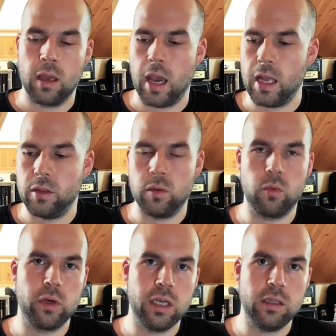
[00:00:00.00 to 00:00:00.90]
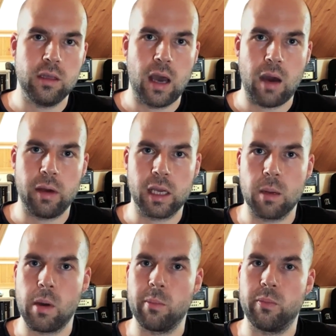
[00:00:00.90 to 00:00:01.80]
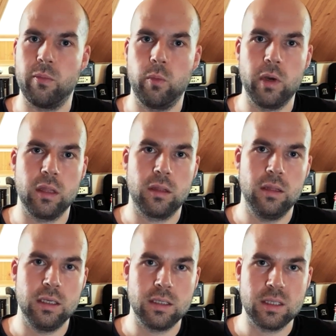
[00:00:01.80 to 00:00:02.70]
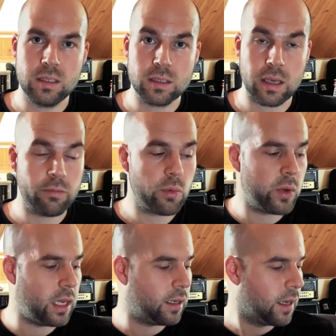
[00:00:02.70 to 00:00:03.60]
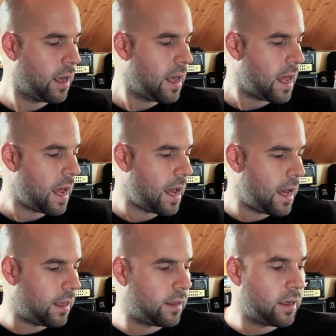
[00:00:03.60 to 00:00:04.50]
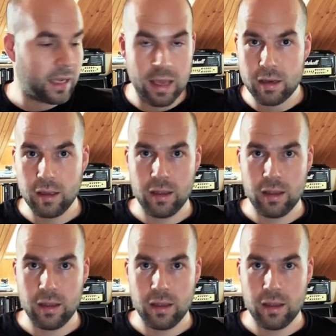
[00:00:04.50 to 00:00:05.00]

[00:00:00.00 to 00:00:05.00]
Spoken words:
and read how I come up with these scenes every week. And again,